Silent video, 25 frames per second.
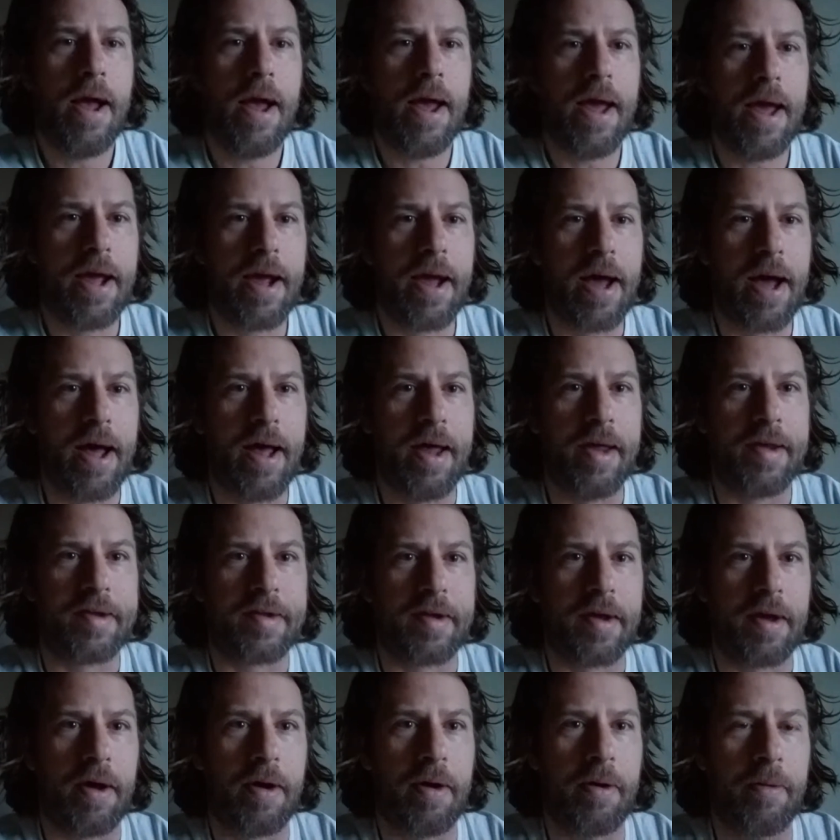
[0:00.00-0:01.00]
Hey guys,
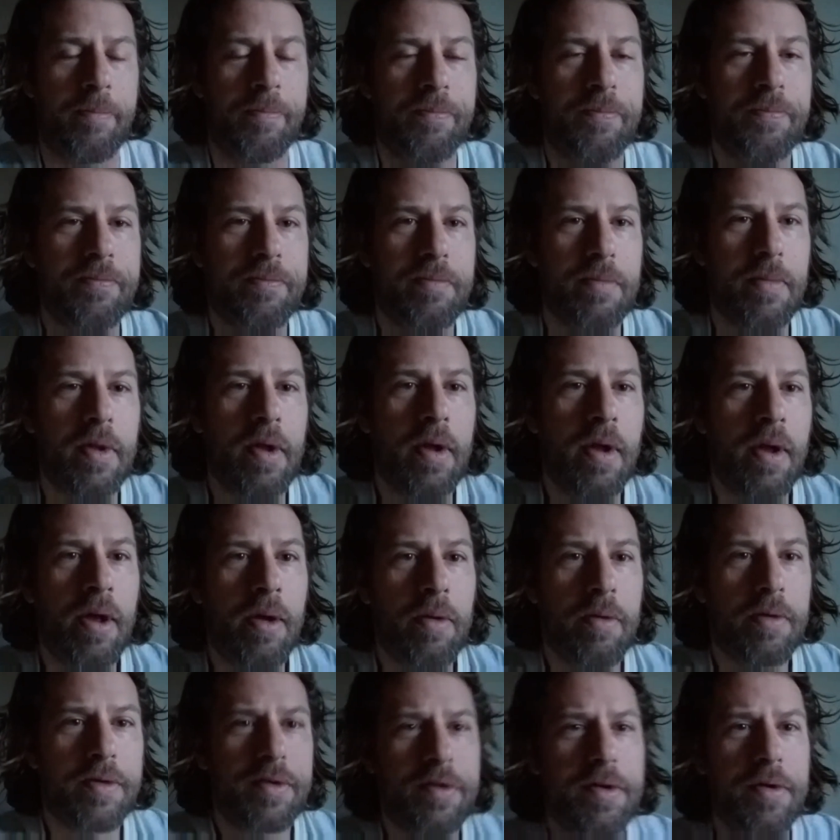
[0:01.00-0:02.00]
um, I
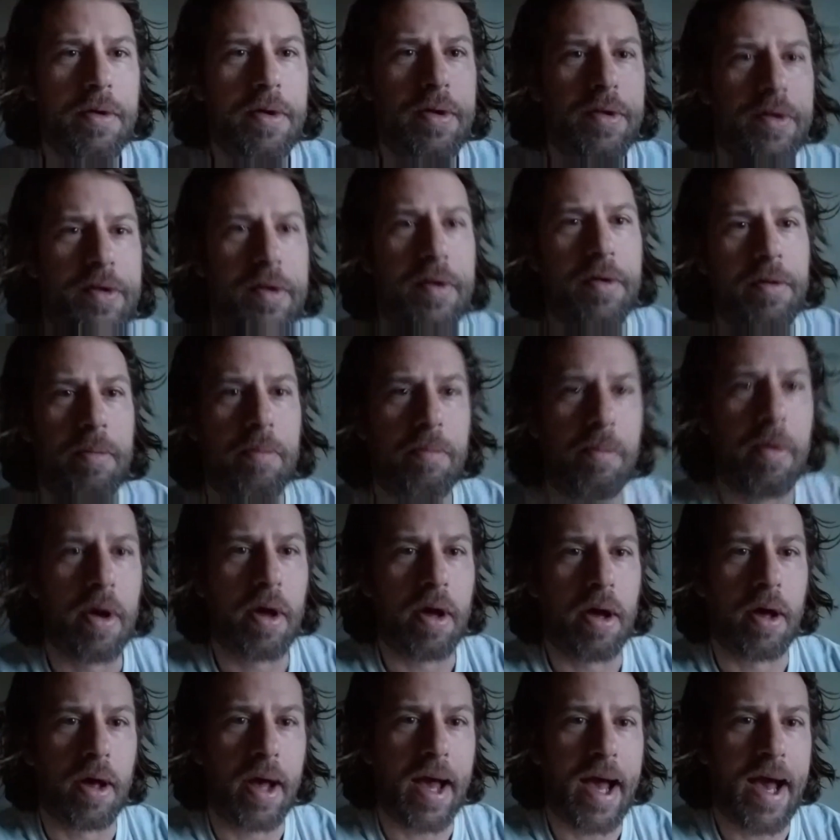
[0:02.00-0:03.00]
was doing some
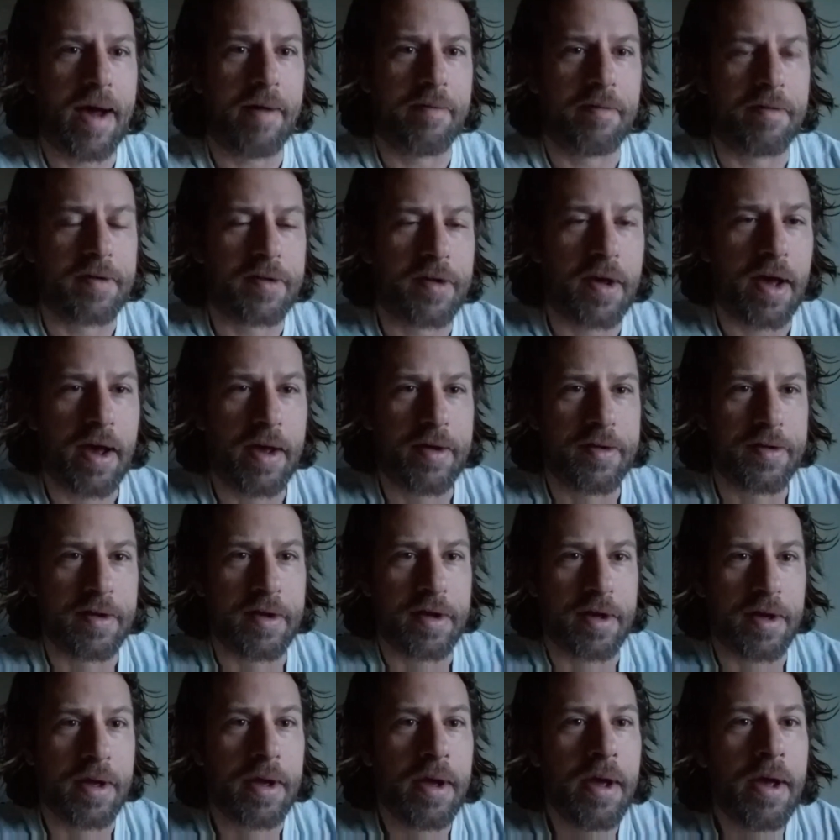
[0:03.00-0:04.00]
uh,
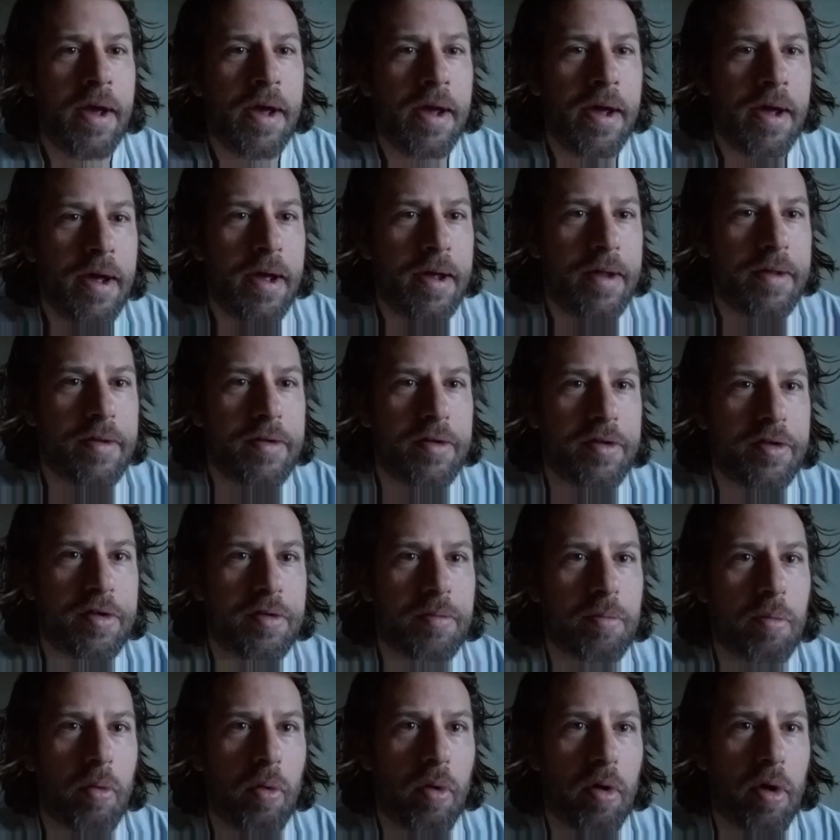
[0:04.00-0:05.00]
advertising
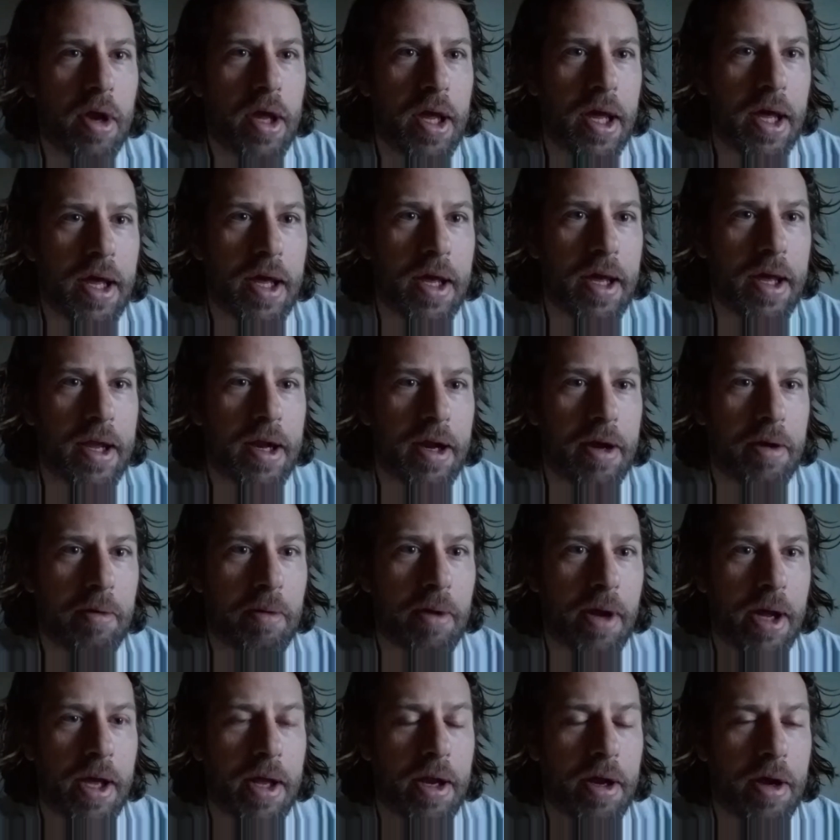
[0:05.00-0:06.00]
this morning and I
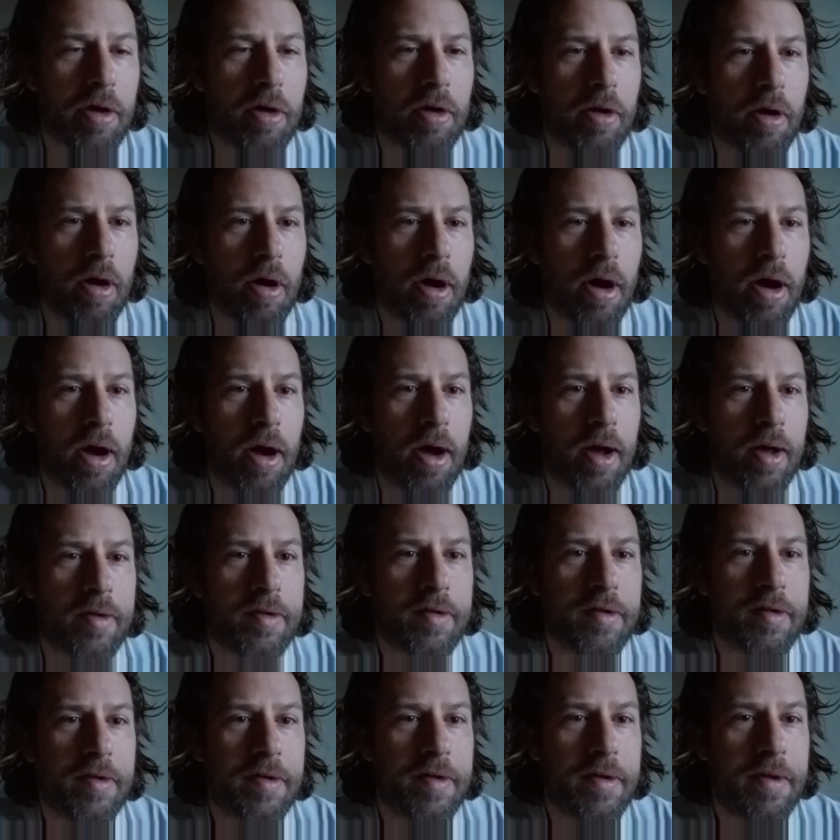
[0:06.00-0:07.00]
ran
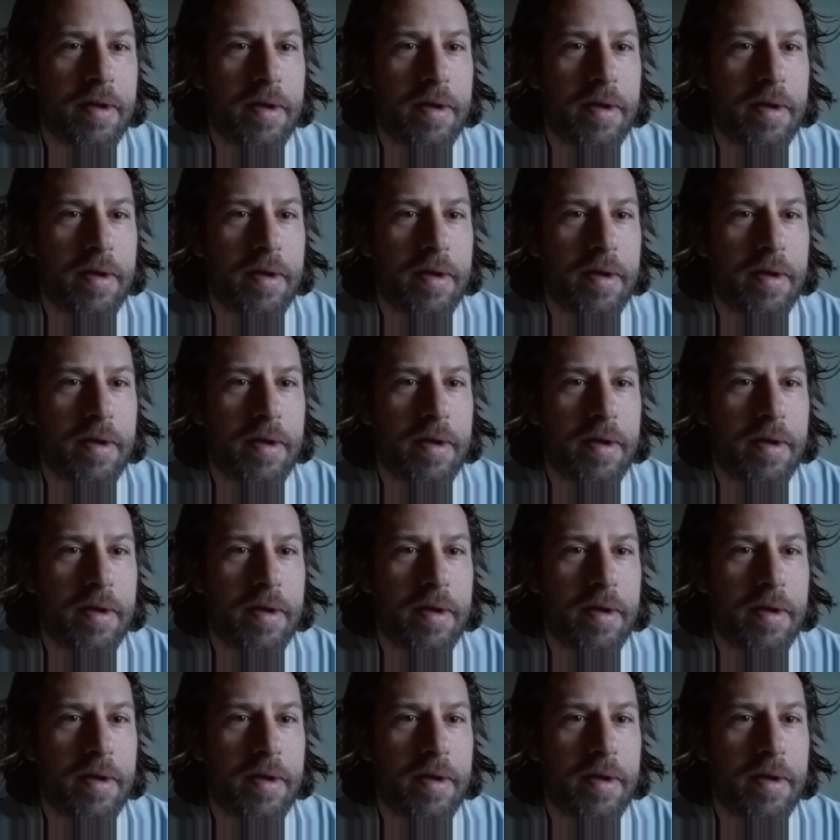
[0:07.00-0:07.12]
across